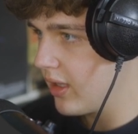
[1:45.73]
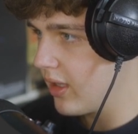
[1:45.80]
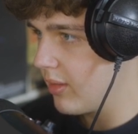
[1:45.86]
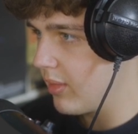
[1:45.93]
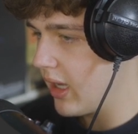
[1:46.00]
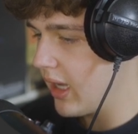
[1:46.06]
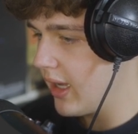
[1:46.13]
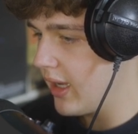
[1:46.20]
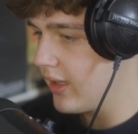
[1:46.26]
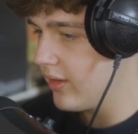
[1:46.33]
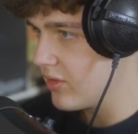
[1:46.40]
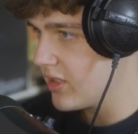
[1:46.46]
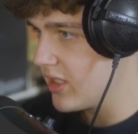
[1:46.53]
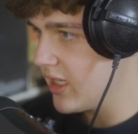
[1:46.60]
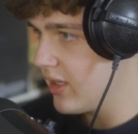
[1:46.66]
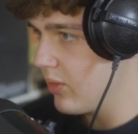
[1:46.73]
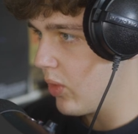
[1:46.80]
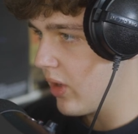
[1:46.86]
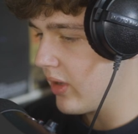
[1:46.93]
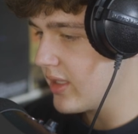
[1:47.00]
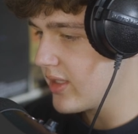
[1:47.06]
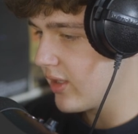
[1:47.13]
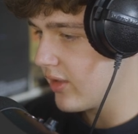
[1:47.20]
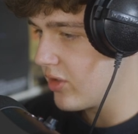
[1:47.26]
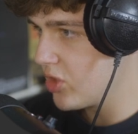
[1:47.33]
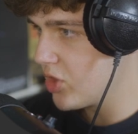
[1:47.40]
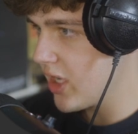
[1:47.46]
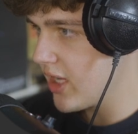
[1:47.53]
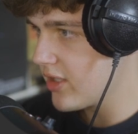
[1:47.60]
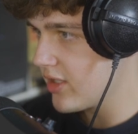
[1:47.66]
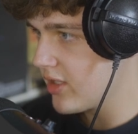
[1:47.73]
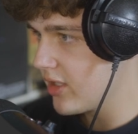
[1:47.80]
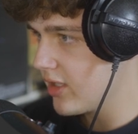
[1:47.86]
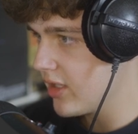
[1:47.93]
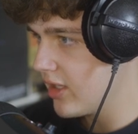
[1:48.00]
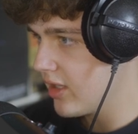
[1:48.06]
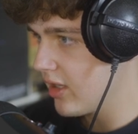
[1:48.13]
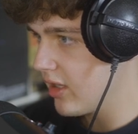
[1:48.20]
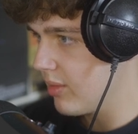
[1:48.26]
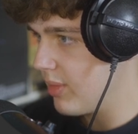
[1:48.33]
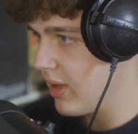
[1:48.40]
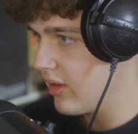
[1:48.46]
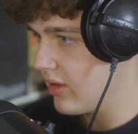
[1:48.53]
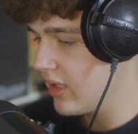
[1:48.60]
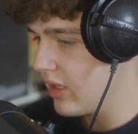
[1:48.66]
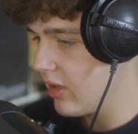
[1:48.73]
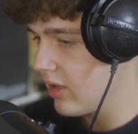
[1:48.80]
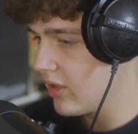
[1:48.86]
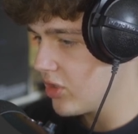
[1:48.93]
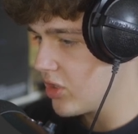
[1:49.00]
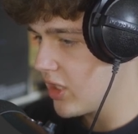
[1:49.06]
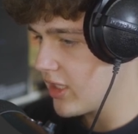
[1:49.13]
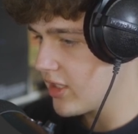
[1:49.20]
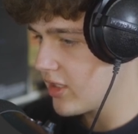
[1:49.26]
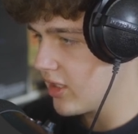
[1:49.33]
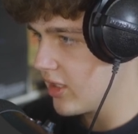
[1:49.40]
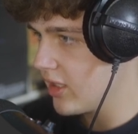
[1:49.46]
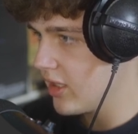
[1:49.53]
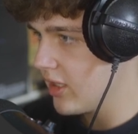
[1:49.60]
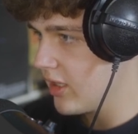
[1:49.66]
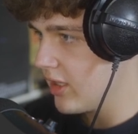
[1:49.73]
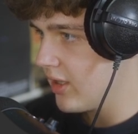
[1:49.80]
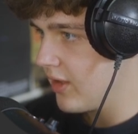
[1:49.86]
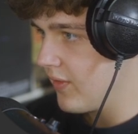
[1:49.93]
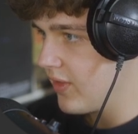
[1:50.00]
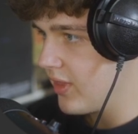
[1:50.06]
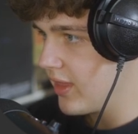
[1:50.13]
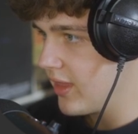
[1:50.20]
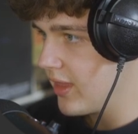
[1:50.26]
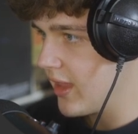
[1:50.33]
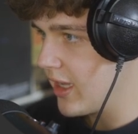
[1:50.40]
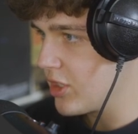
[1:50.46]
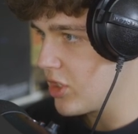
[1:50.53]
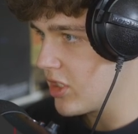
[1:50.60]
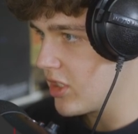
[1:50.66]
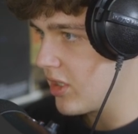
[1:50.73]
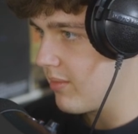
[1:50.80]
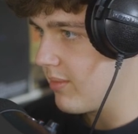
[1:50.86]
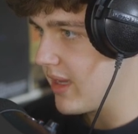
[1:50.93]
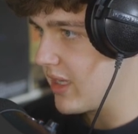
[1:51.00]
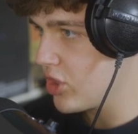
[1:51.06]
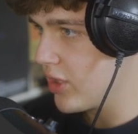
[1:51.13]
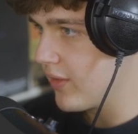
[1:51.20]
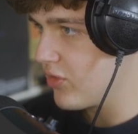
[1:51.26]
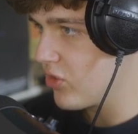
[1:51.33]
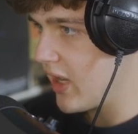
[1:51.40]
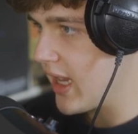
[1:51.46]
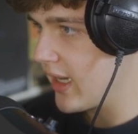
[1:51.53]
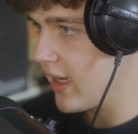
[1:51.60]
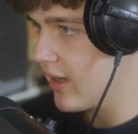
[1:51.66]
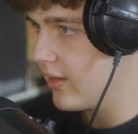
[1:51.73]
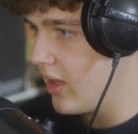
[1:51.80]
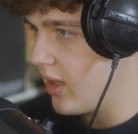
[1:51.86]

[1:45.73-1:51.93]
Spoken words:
and behind to see where it is on his chest compared to here on his chest. That's just makeshift tracking,